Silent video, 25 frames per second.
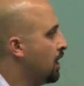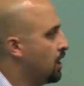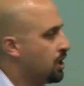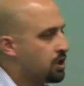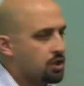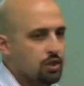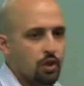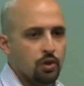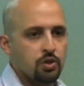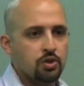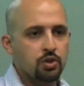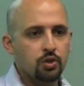
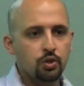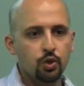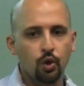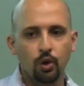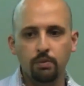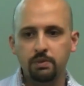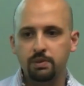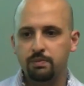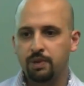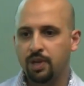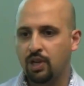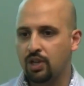Social
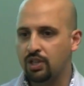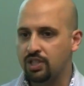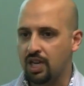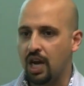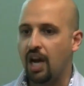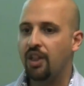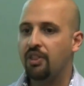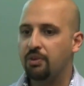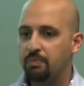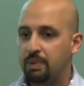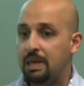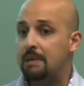norms because
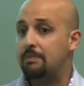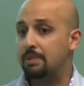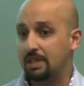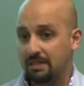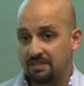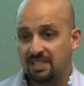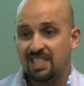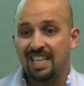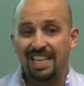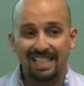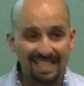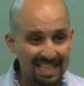other people
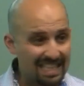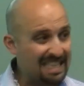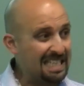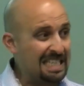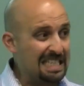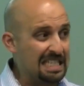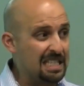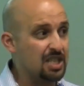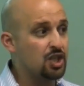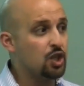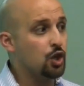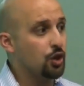have said that
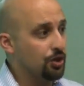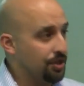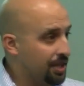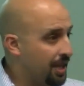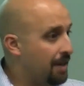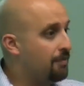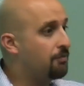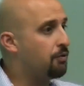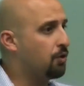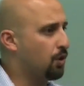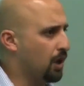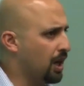this is good,
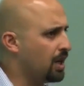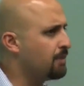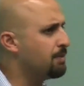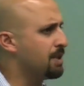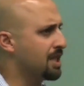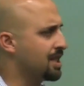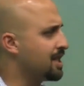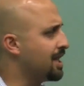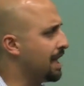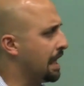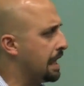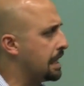therefore I
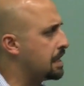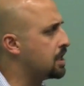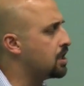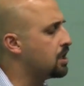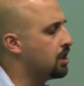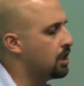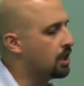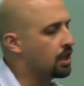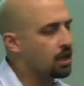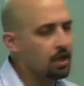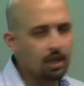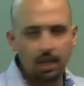must think it's
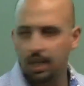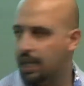good.